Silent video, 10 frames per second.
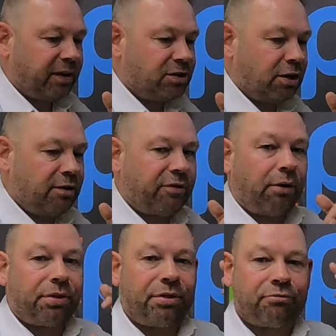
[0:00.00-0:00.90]
So you've
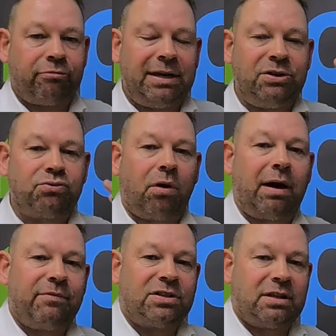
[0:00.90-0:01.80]
got 3
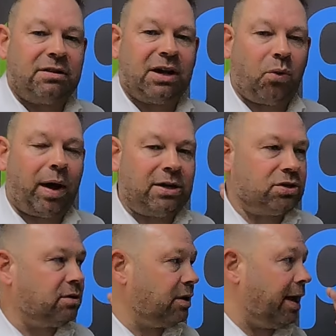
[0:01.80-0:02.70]
drivers in the
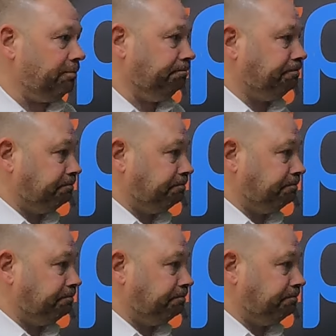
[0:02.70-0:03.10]
equation there.